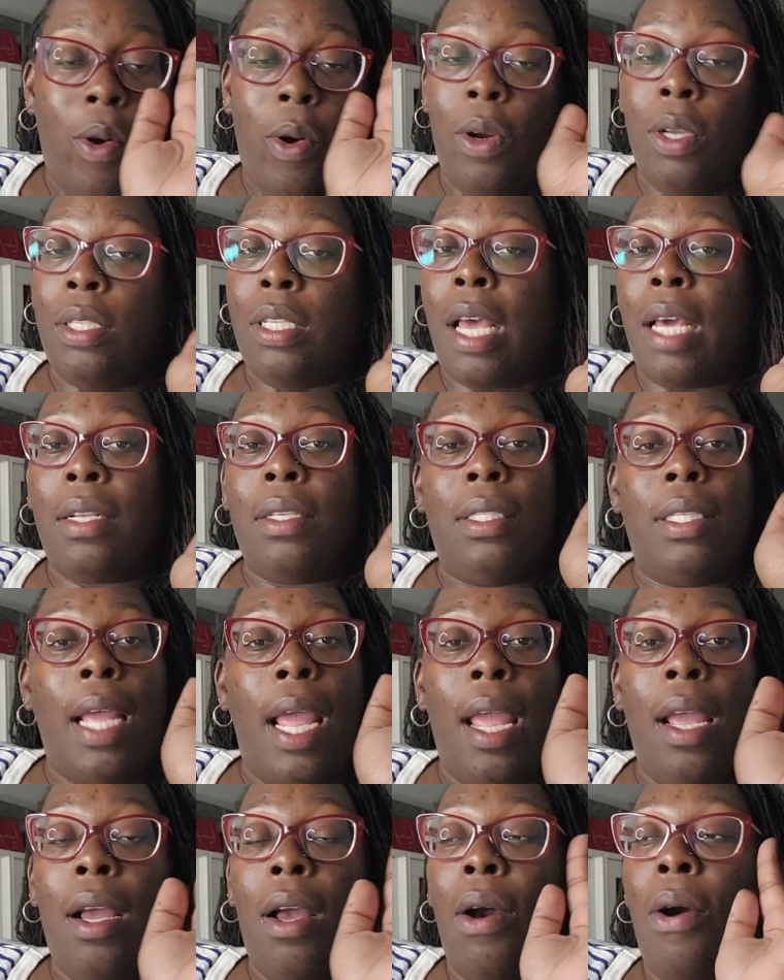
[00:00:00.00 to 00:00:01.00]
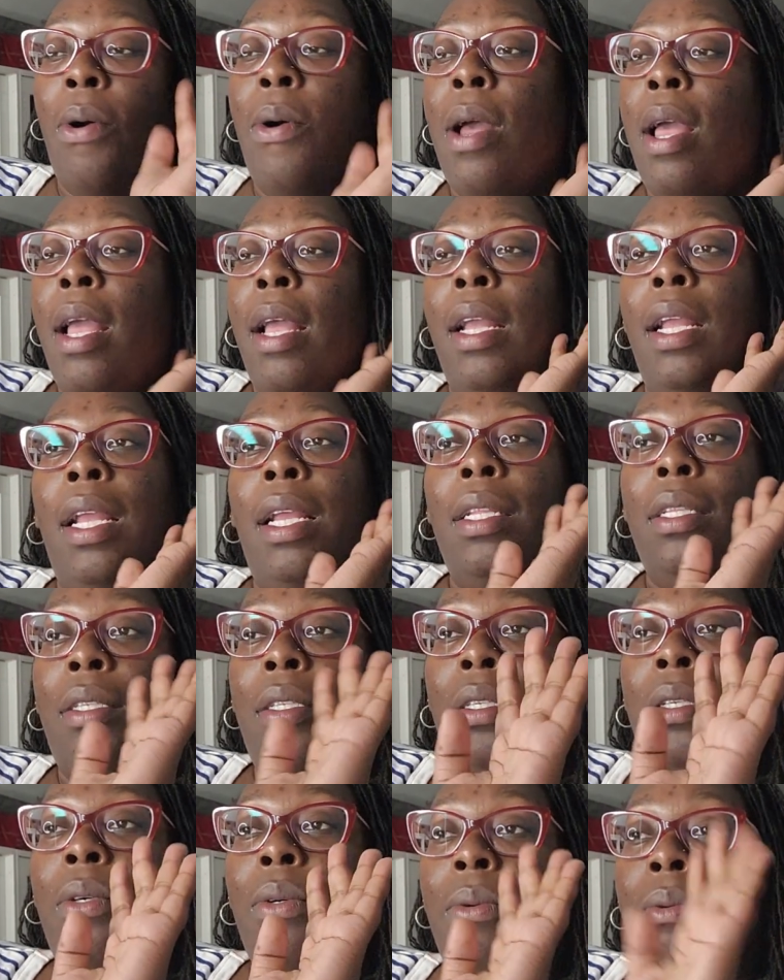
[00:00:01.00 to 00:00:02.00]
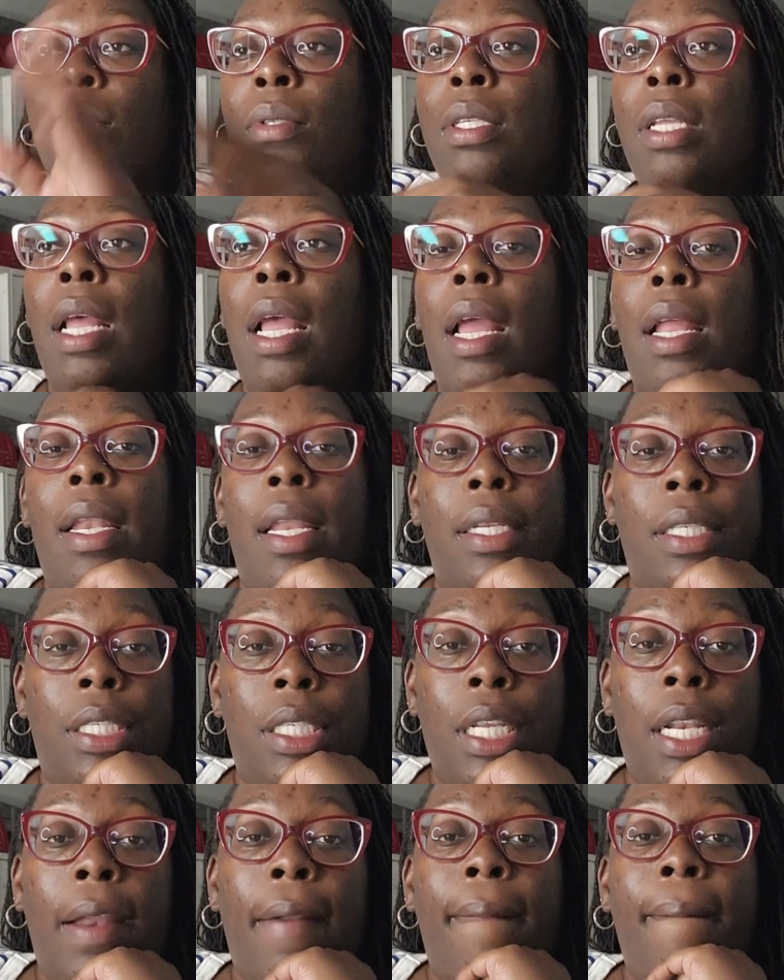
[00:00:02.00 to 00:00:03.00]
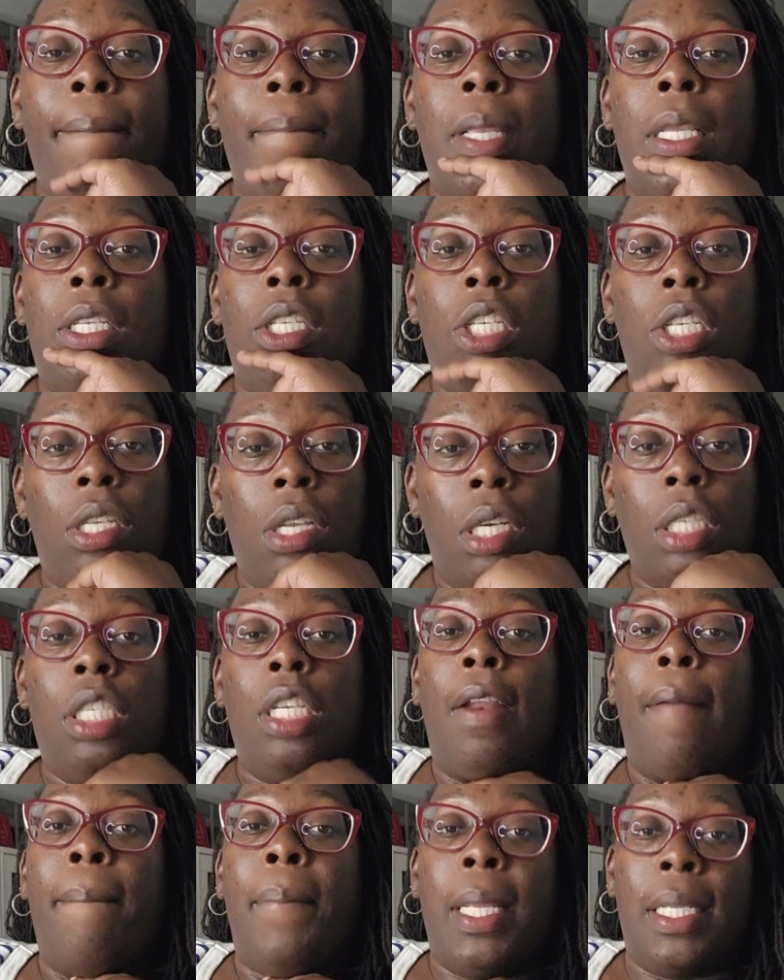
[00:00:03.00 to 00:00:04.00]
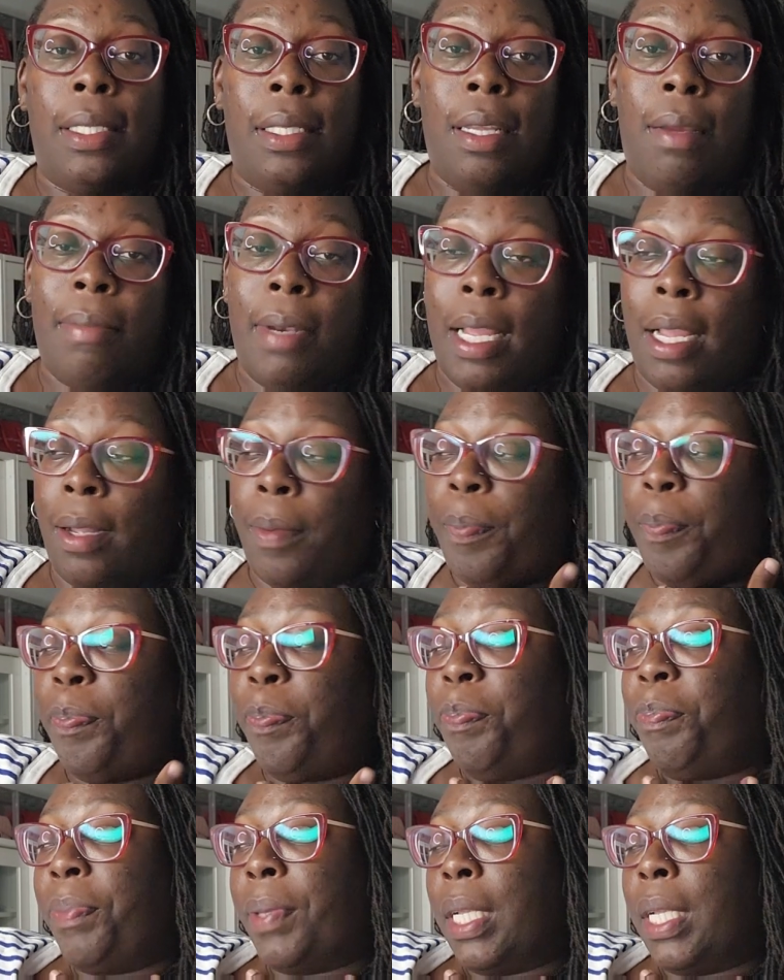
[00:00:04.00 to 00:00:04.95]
horizontal tango ensues. Now, she done, she knows she done messed up now.